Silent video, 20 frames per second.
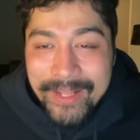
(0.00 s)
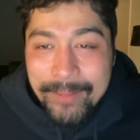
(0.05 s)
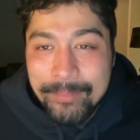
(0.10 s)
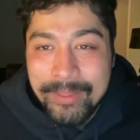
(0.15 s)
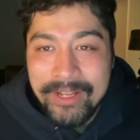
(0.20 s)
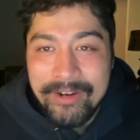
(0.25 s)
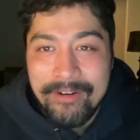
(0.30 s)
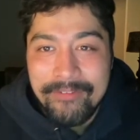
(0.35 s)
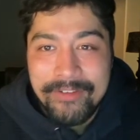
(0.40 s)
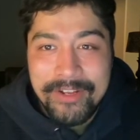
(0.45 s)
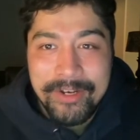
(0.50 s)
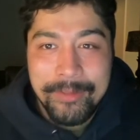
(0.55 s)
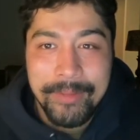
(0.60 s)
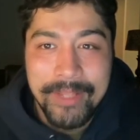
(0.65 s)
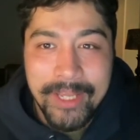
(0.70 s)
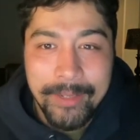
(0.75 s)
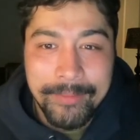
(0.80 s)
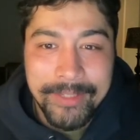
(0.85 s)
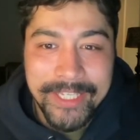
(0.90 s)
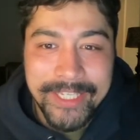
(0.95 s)
Play rough gonna be
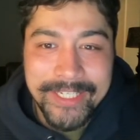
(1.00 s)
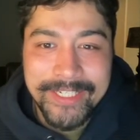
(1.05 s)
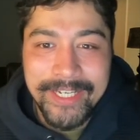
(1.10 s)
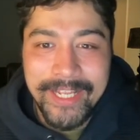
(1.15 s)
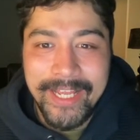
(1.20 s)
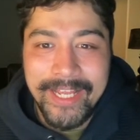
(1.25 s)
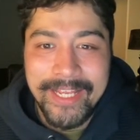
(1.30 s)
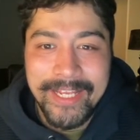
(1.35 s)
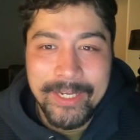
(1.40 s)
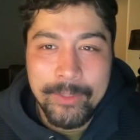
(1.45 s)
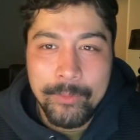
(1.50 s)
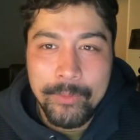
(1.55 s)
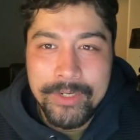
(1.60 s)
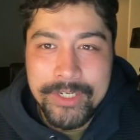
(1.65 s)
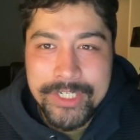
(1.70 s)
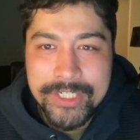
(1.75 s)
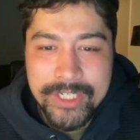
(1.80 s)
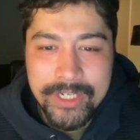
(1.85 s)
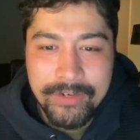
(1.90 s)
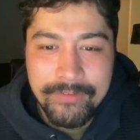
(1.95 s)
coming in, and we're
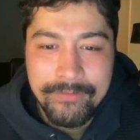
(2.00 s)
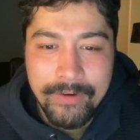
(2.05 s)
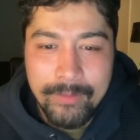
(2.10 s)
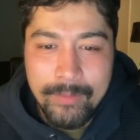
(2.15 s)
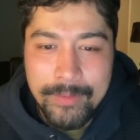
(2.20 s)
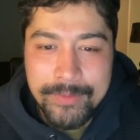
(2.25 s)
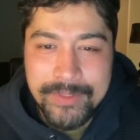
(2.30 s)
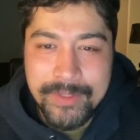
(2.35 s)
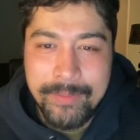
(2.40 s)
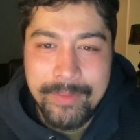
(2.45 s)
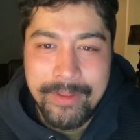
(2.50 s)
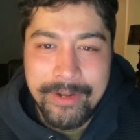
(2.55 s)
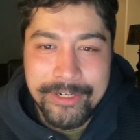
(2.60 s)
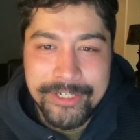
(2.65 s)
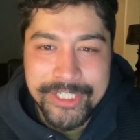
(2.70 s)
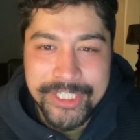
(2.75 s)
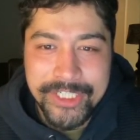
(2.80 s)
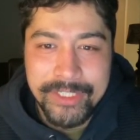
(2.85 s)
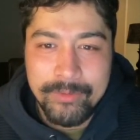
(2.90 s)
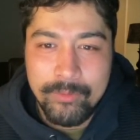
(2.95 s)
just gonna farm up some
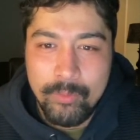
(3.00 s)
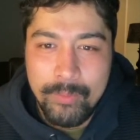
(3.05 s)
energy.